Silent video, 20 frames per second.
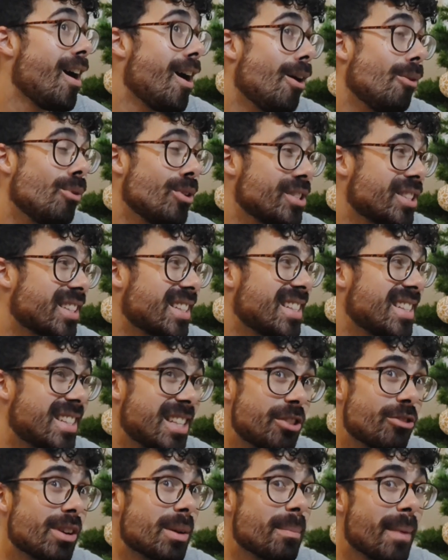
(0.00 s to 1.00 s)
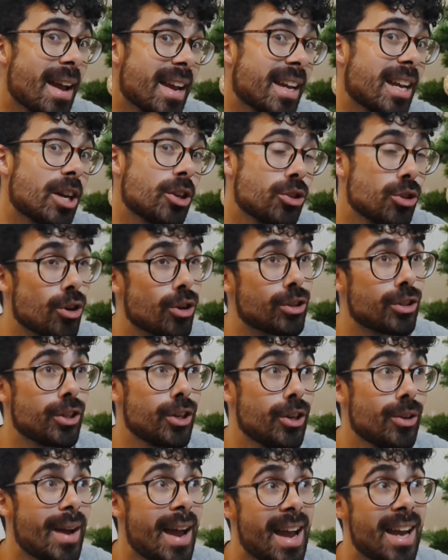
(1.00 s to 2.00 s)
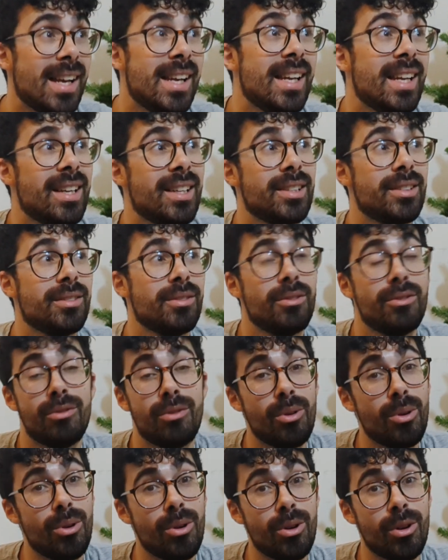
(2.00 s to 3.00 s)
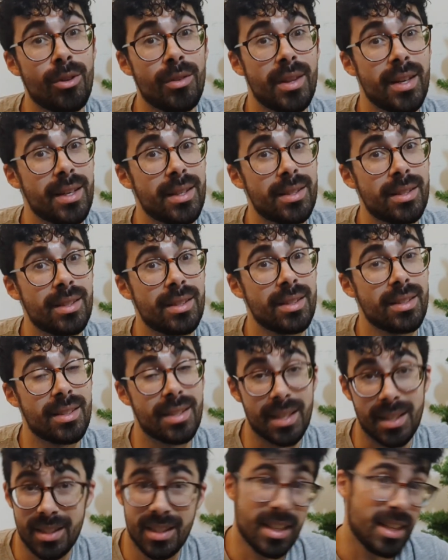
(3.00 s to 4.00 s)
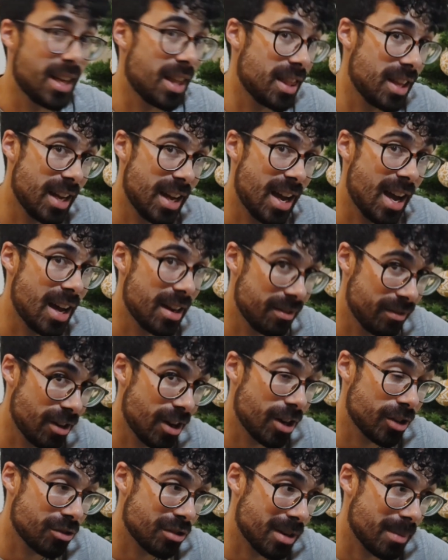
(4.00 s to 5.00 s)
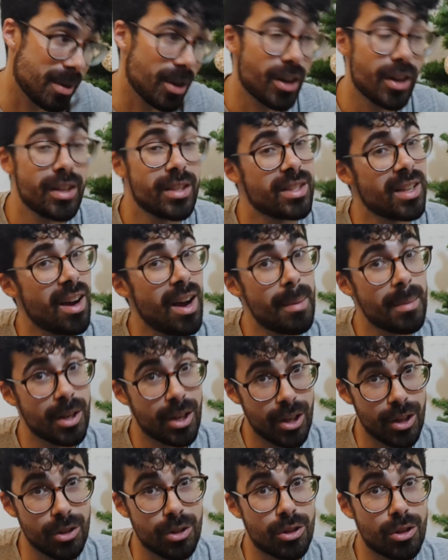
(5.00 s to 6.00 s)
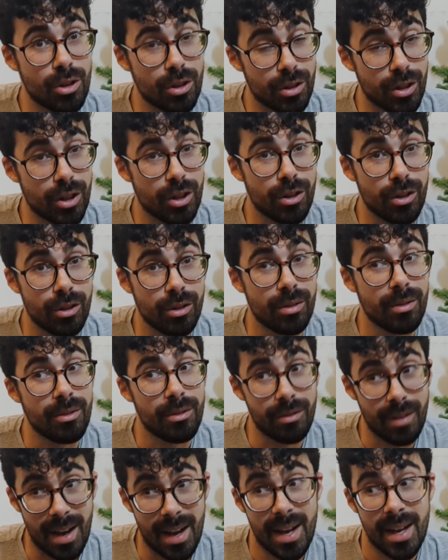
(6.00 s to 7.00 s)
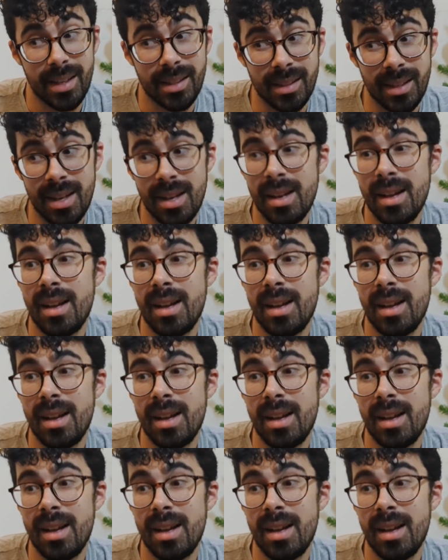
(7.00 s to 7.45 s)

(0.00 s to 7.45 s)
I was considering making a Doctor Who alien for this 60th year anniversary because I'm a huge Doctor Who fan,